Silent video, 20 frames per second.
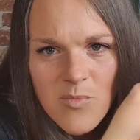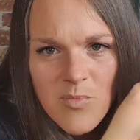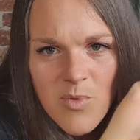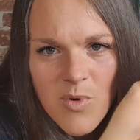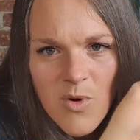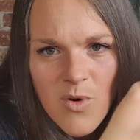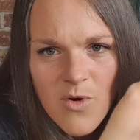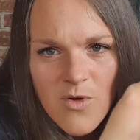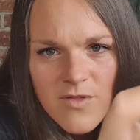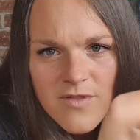
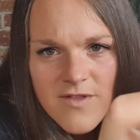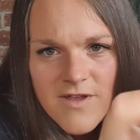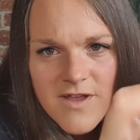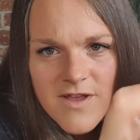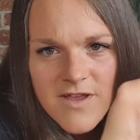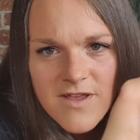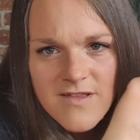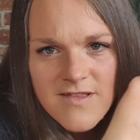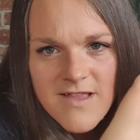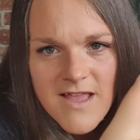balls can
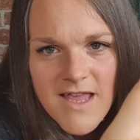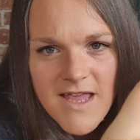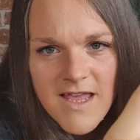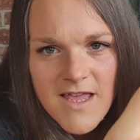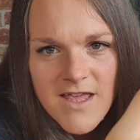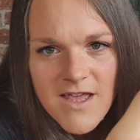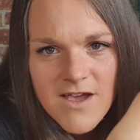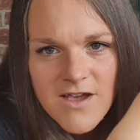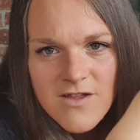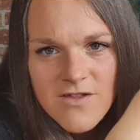you see
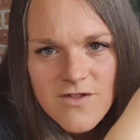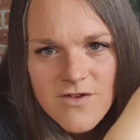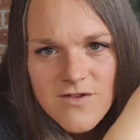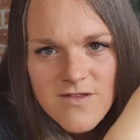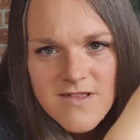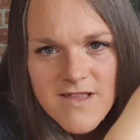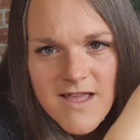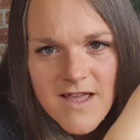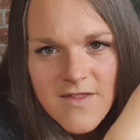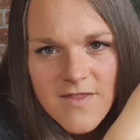you can
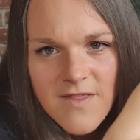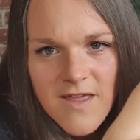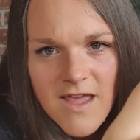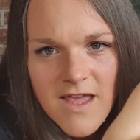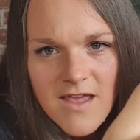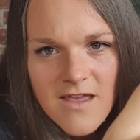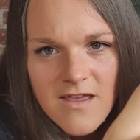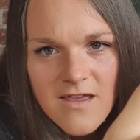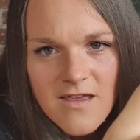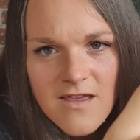just see i
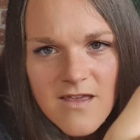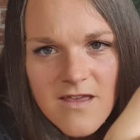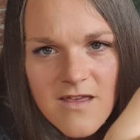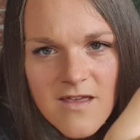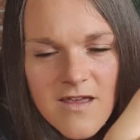think